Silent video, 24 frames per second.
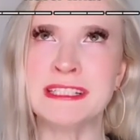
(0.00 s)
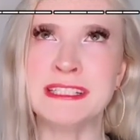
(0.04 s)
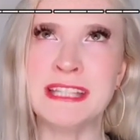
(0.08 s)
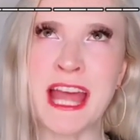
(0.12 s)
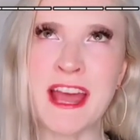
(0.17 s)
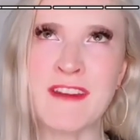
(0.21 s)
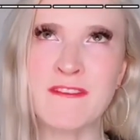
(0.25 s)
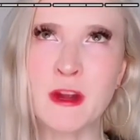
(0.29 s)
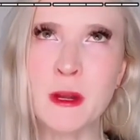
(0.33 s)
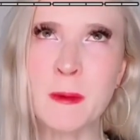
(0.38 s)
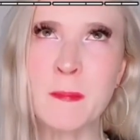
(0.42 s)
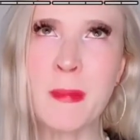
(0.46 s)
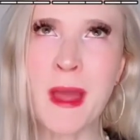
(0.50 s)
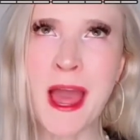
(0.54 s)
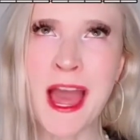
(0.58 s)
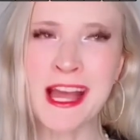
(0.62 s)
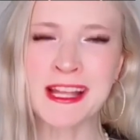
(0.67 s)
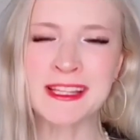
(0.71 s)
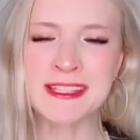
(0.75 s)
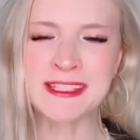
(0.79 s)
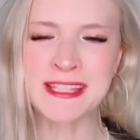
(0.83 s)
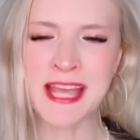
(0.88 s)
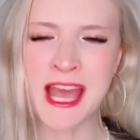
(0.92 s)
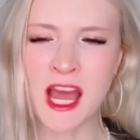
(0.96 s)
Never back
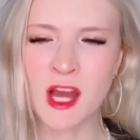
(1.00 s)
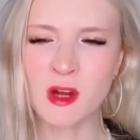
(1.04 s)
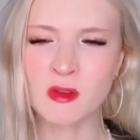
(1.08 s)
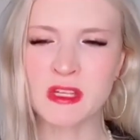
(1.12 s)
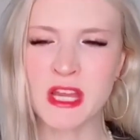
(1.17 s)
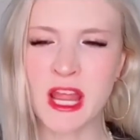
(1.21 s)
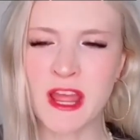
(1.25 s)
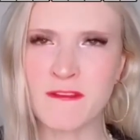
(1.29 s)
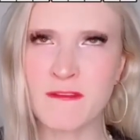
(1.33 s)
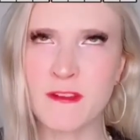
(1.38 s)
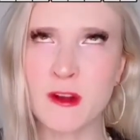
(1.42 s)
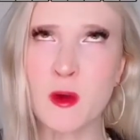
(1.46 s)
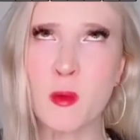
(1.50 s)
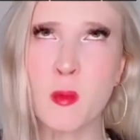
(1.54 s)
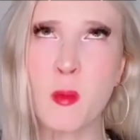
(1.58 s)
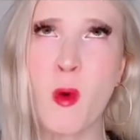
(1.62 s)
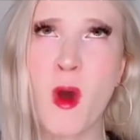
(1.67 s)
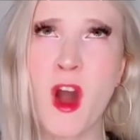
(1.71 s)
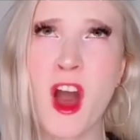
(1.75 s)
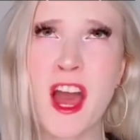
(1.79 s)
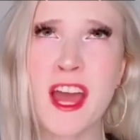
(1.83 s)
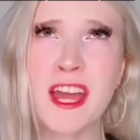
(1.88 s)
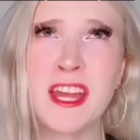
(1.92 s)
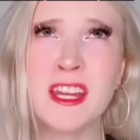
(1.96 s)
down, never
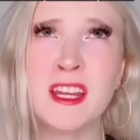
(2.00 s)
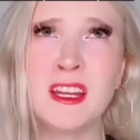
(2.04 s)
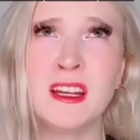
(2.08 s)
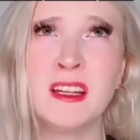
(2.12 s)
what?